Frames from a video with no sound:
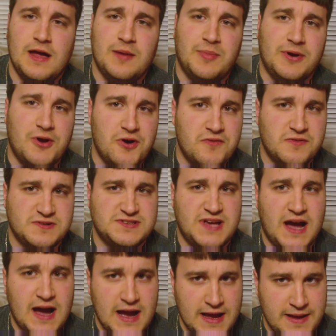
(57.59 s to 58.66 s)
But over
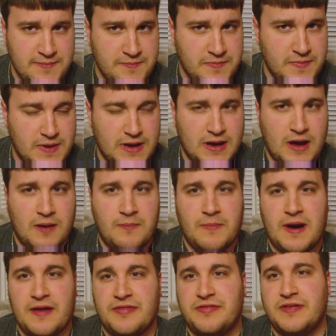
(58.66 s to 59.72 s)
time,
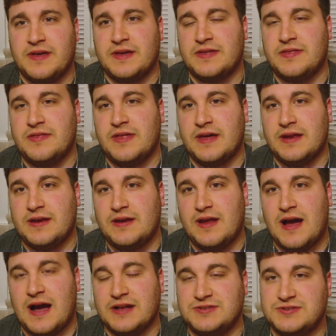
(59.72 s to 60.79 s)
I think that
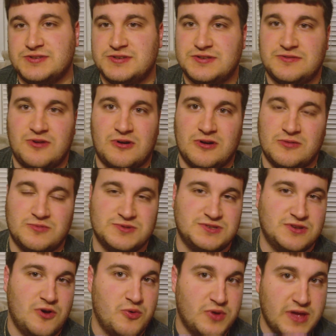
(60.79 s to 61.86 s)
I just thought it was
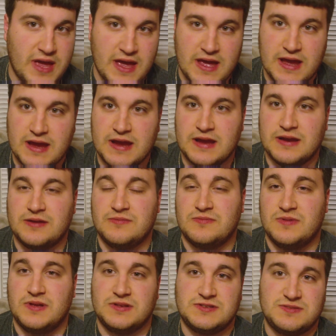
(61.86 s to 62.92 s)
okay. And
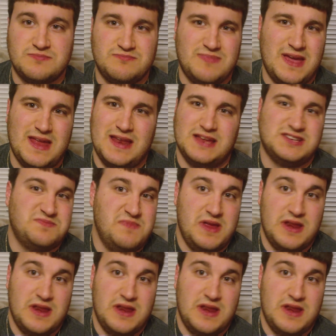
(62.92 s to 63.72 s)
it is